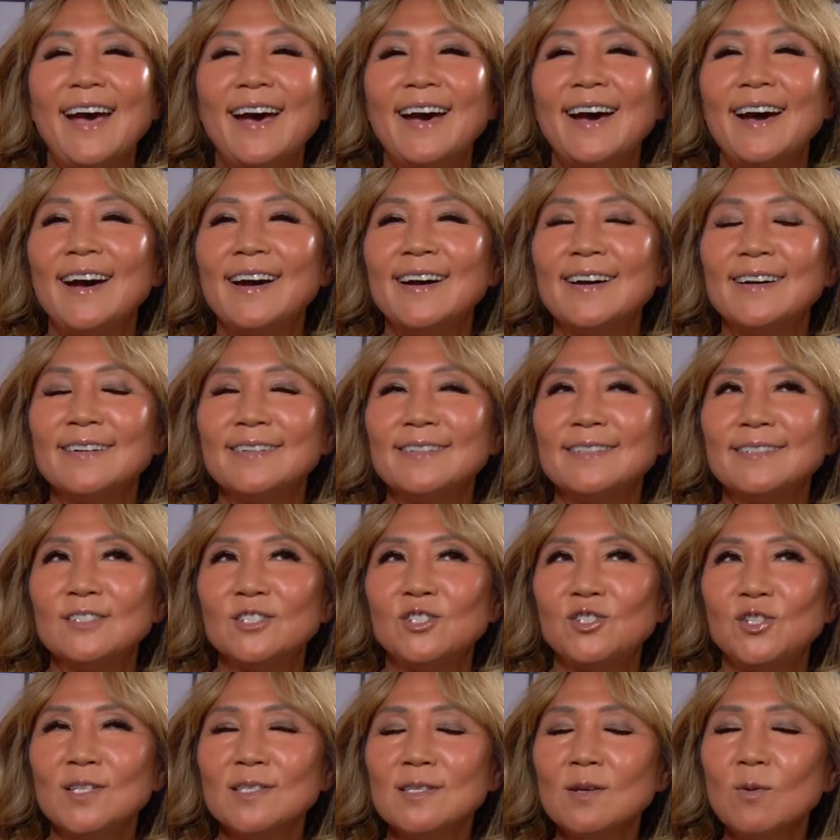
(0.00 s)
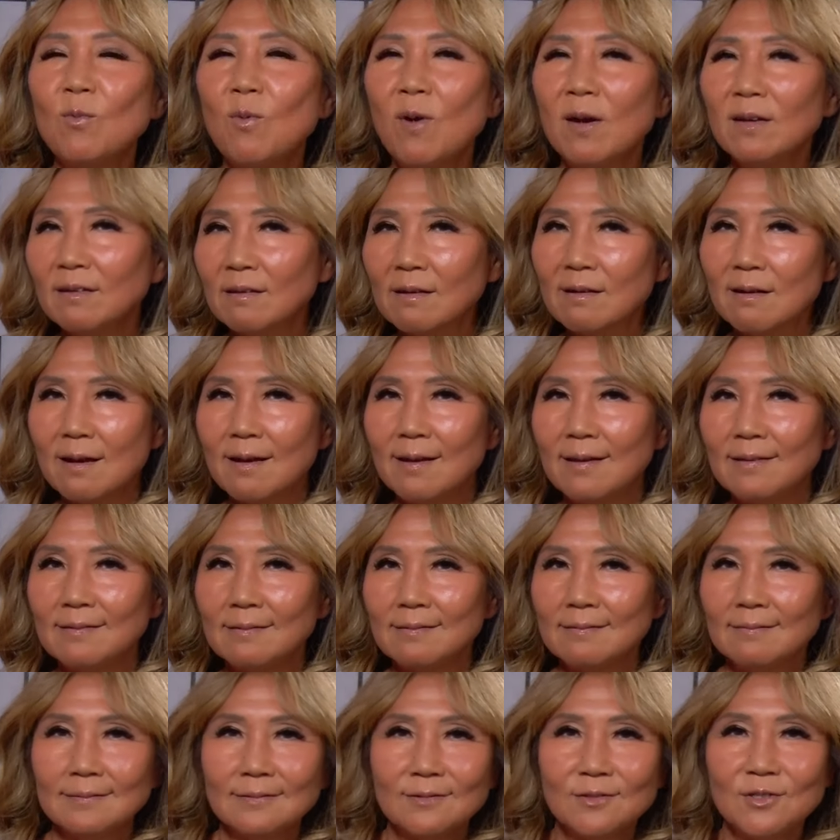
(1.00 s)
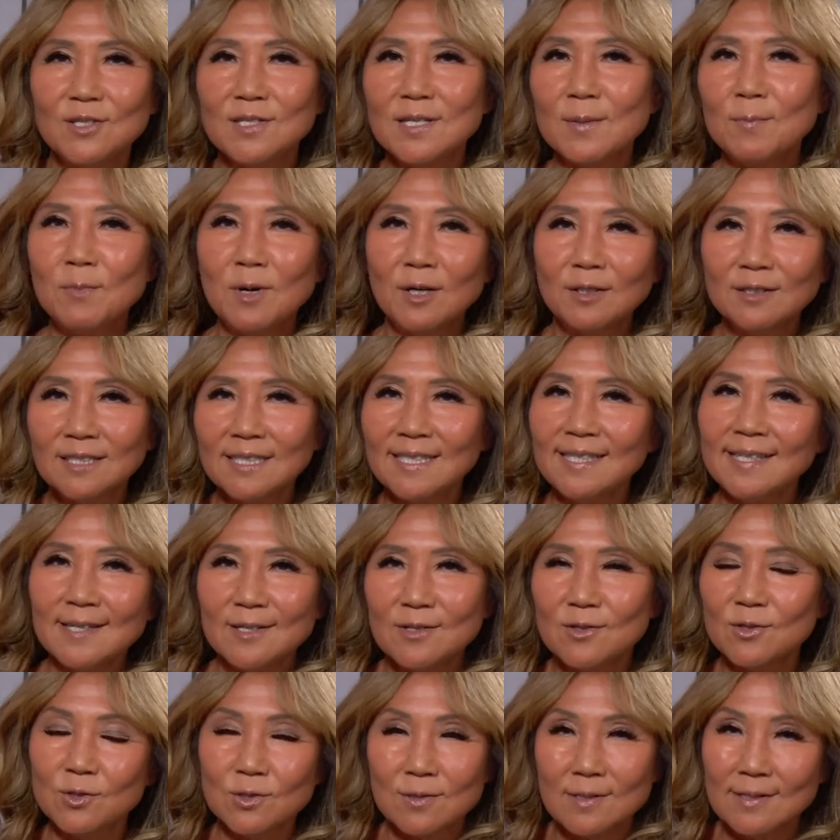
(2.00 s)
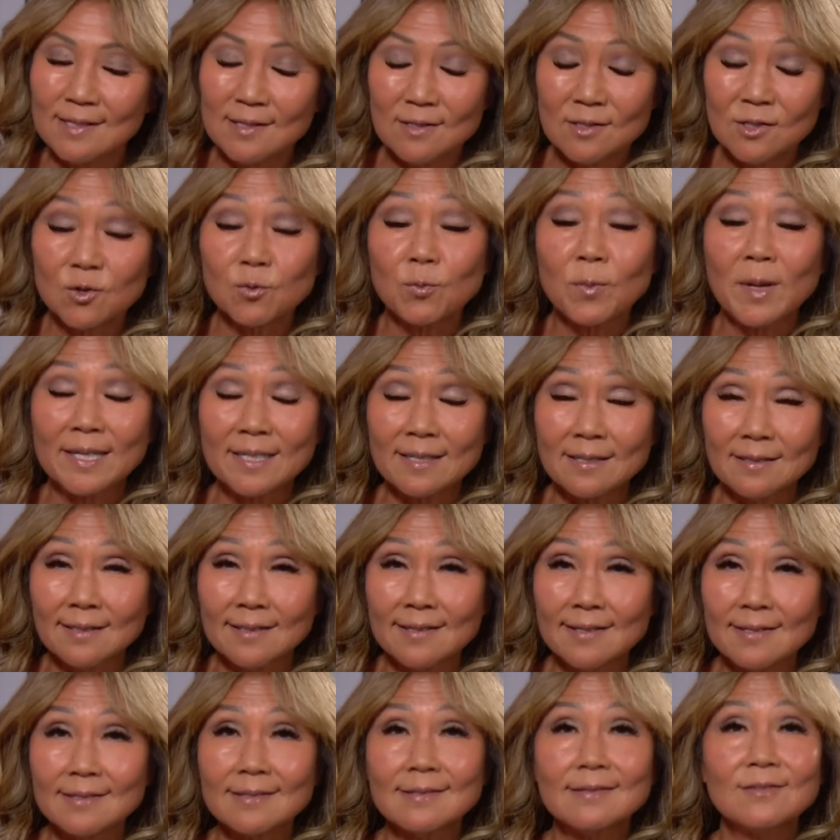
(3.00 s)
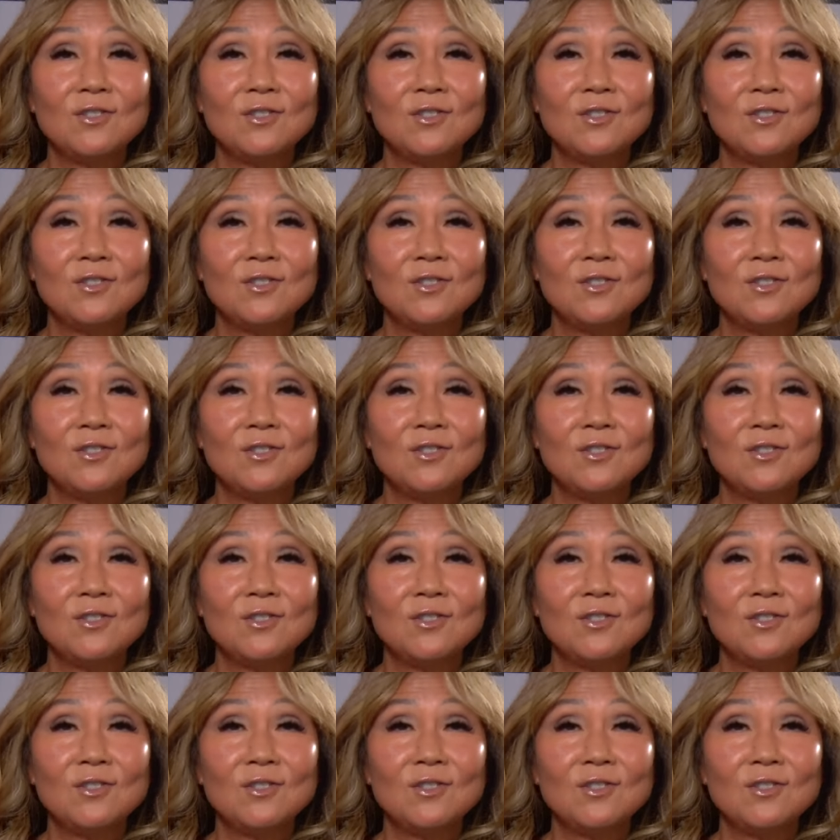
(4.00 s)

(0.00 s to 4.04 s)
Uh, she's a wonderkind. She's a multi instrumentalist.